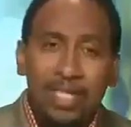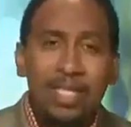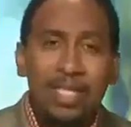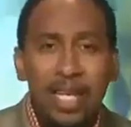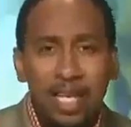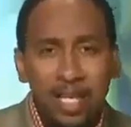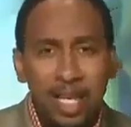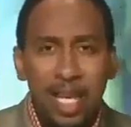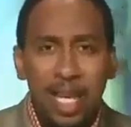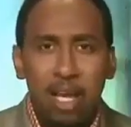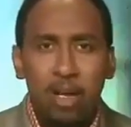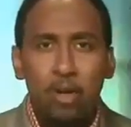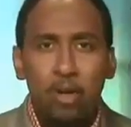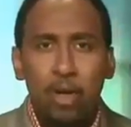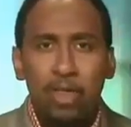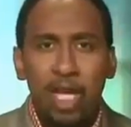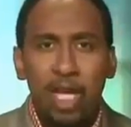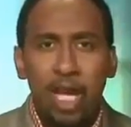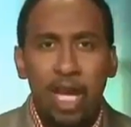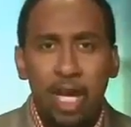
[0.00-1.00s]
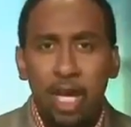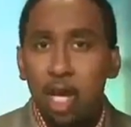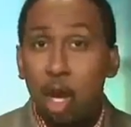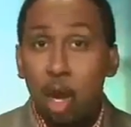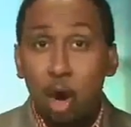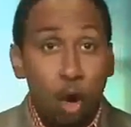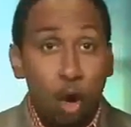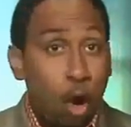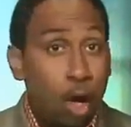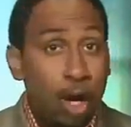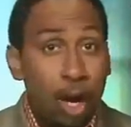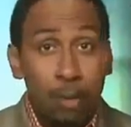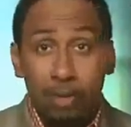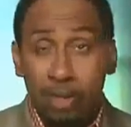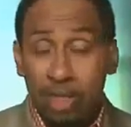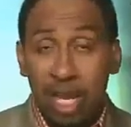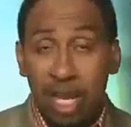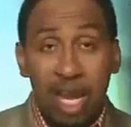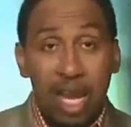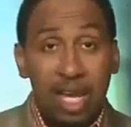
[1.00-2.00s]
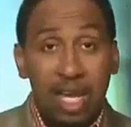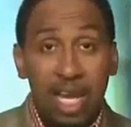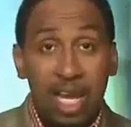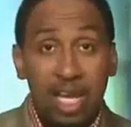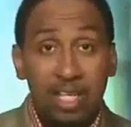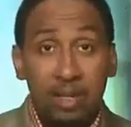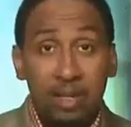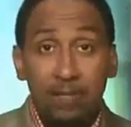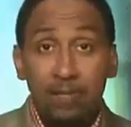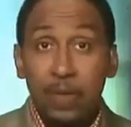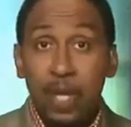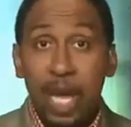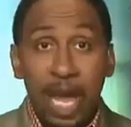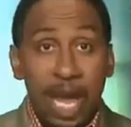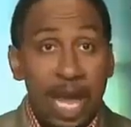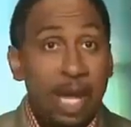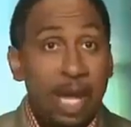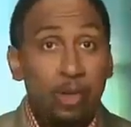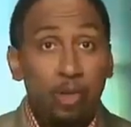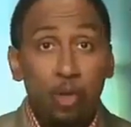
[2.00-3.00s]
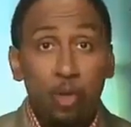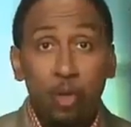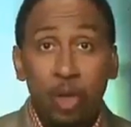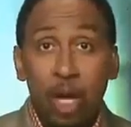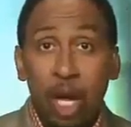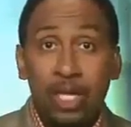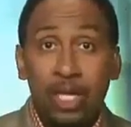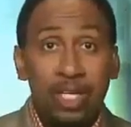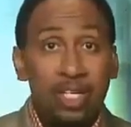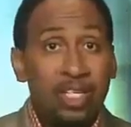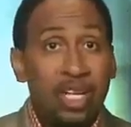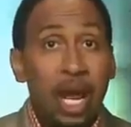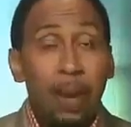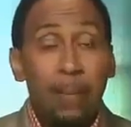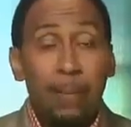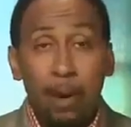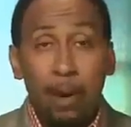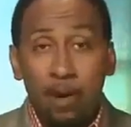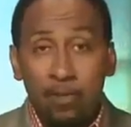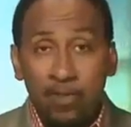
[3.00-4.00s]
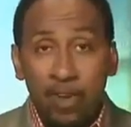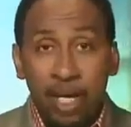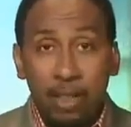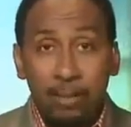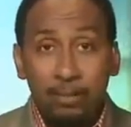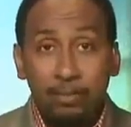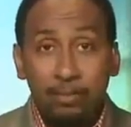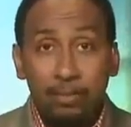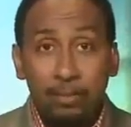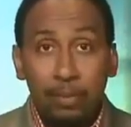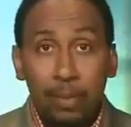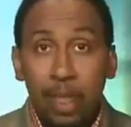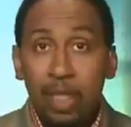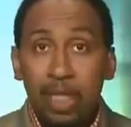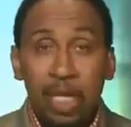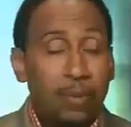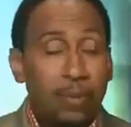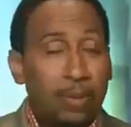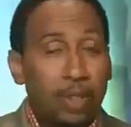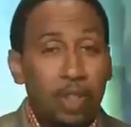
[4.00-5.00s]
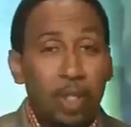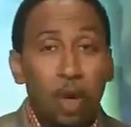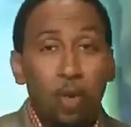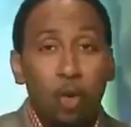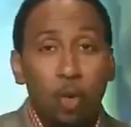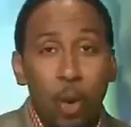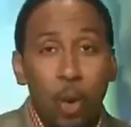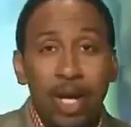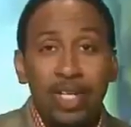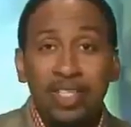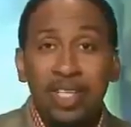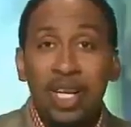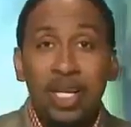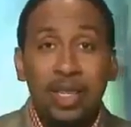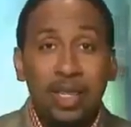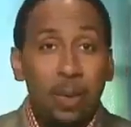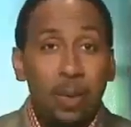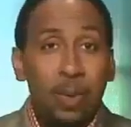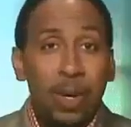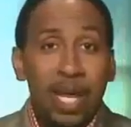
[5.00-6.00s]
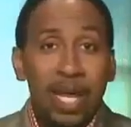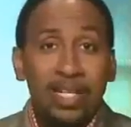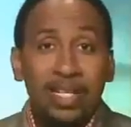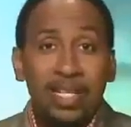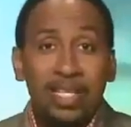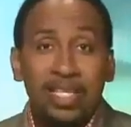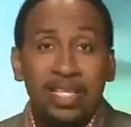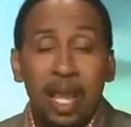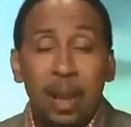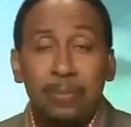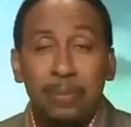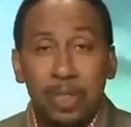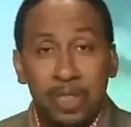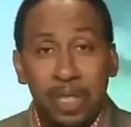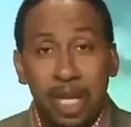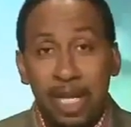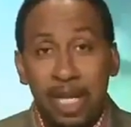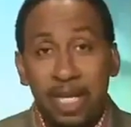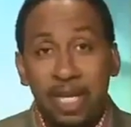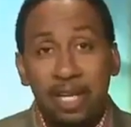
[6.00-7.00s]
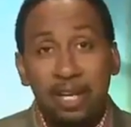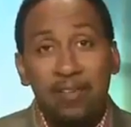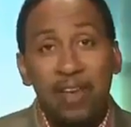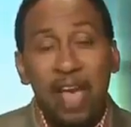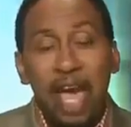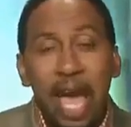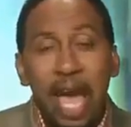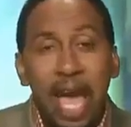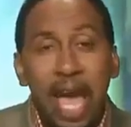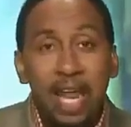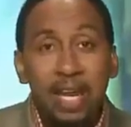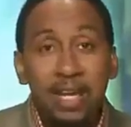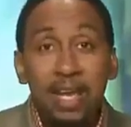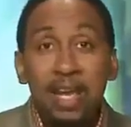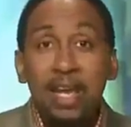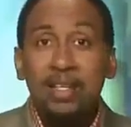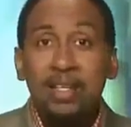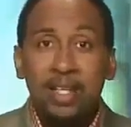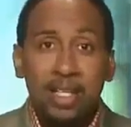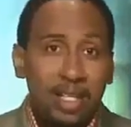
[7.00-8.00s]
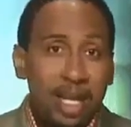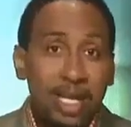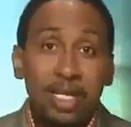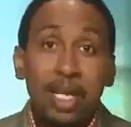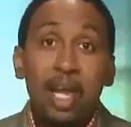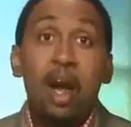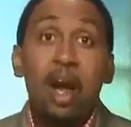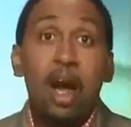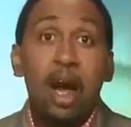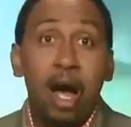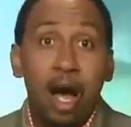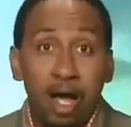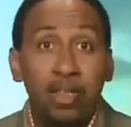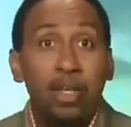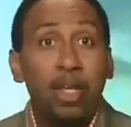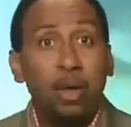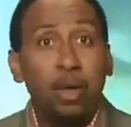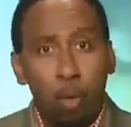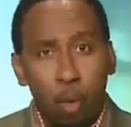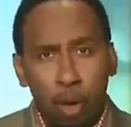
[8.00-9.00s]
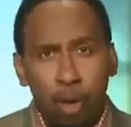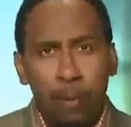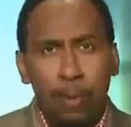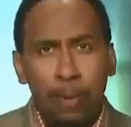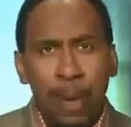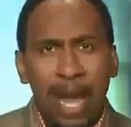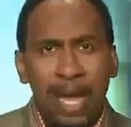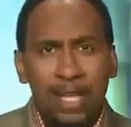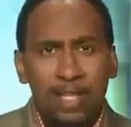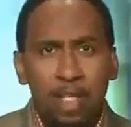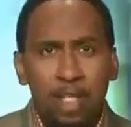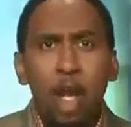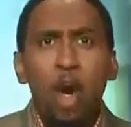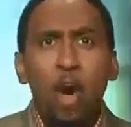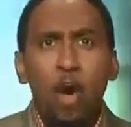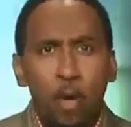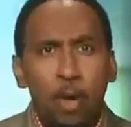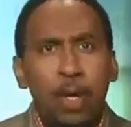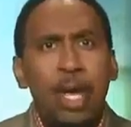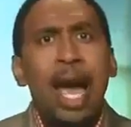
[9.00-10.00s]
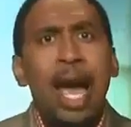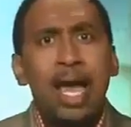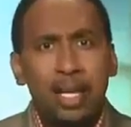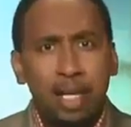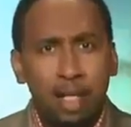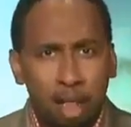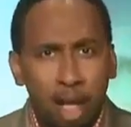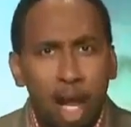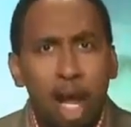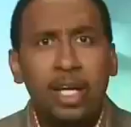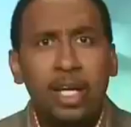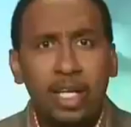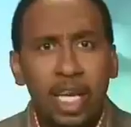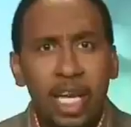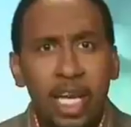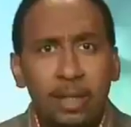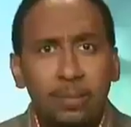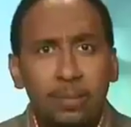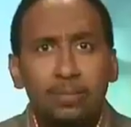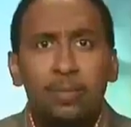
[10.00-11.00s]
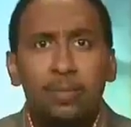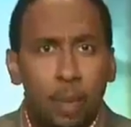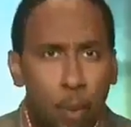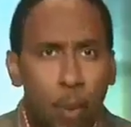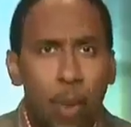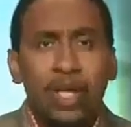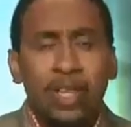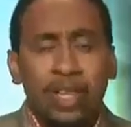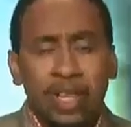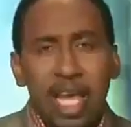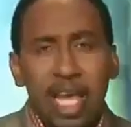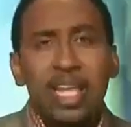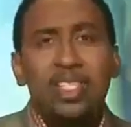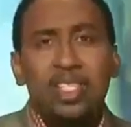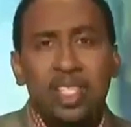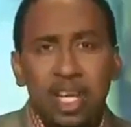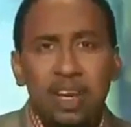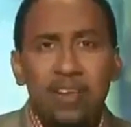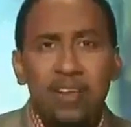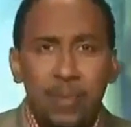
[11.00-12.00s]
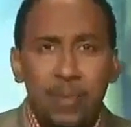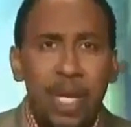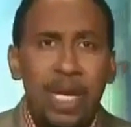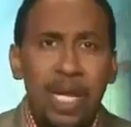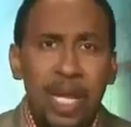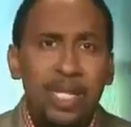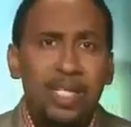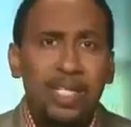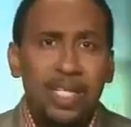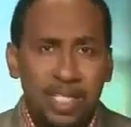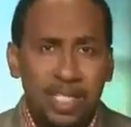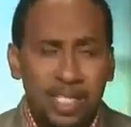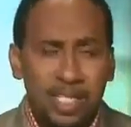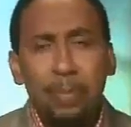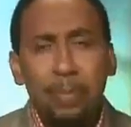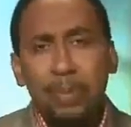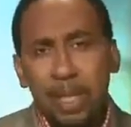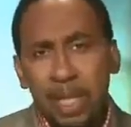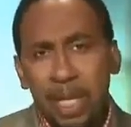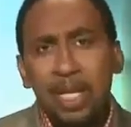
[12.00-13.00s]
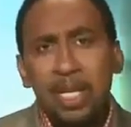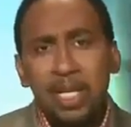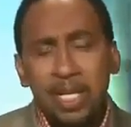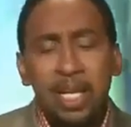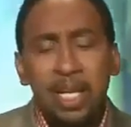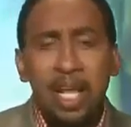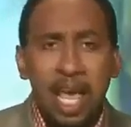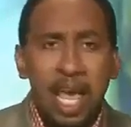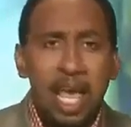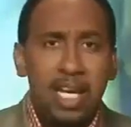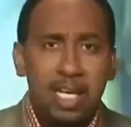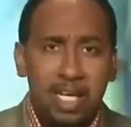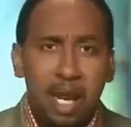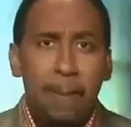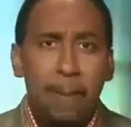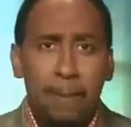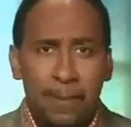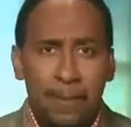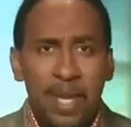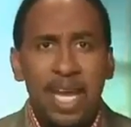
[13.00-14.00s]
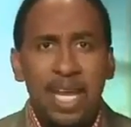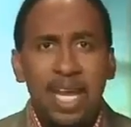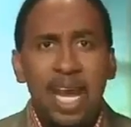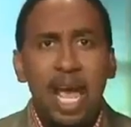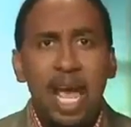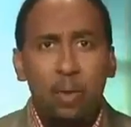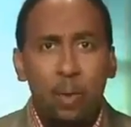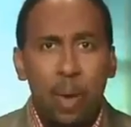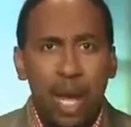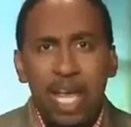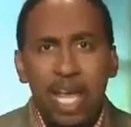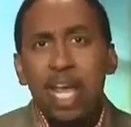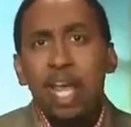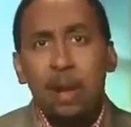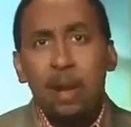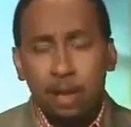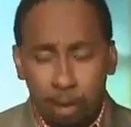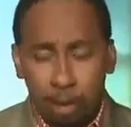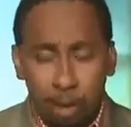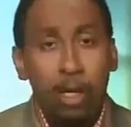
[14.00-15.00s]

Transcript: but that's neither here nor there. All I'm saying is Andrew Luck is not perfect. There is no question that there were interceptions that he could have had, just like there are other quarterbacks who got lucky where things could have been intercepted and it didn't end up being that way,